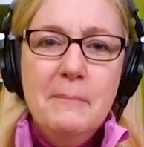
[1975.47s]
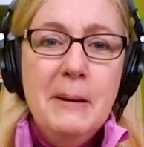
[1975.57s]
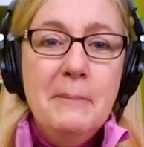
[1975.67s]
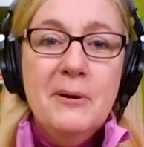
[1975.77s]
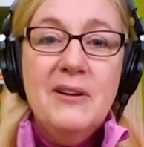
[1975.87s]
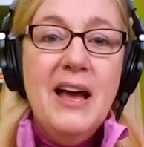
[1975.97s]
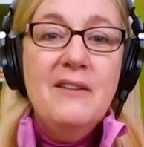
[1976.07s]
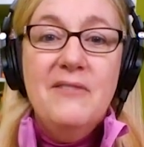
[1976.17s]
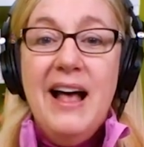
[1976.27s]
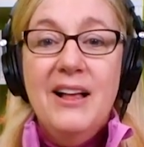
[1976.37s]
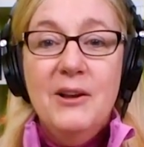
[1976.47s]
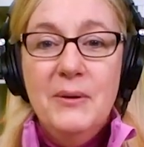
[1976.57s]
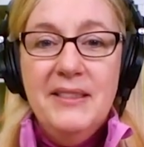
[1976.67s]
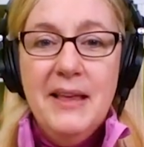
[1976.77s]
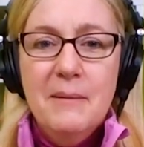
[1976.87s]
people are not
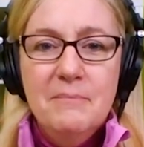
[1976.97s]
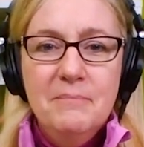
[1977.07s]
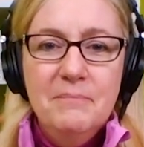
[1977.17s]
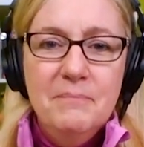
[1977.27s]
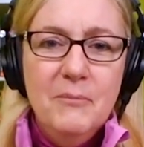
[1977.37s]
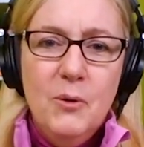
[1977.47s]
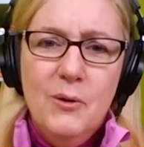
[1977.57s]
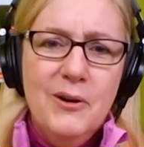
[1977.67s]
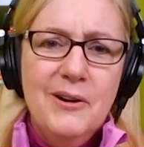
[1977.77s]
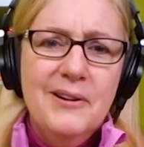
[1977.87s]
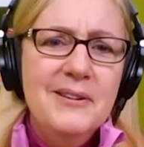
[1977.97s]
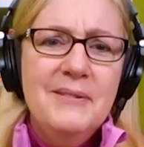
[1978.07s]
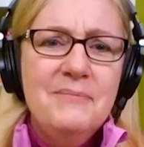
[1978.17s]
valuing them or